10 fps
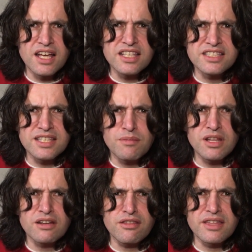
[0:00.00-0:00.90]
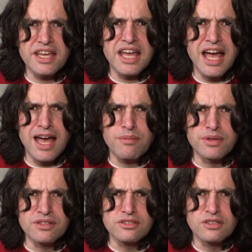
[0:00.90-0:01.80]
A similar thing
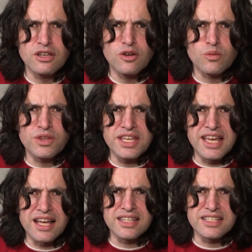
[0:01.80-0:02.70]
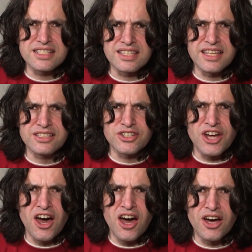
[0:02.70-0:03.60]
happens with a Gaelic slender
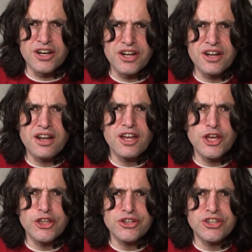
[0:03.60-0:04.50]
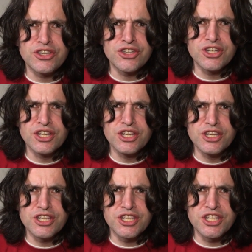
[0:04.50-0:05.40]
R
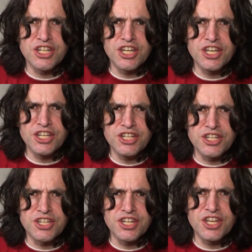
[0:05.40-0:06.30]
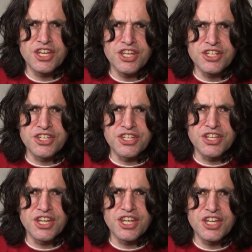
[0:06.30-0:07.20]
is, is, is,
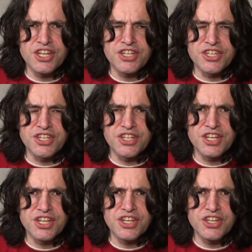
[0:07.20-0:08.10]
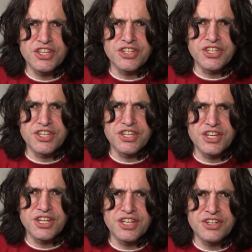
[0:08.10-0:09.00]
is, is,
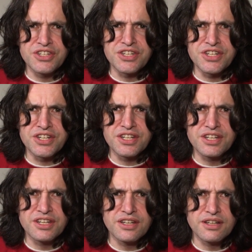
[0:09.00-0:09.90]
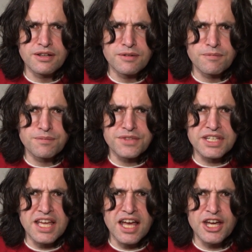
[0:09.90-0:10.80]
is.
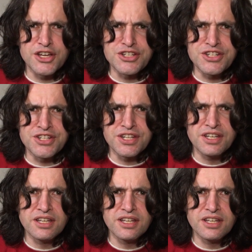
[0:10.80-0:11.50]
Cahus.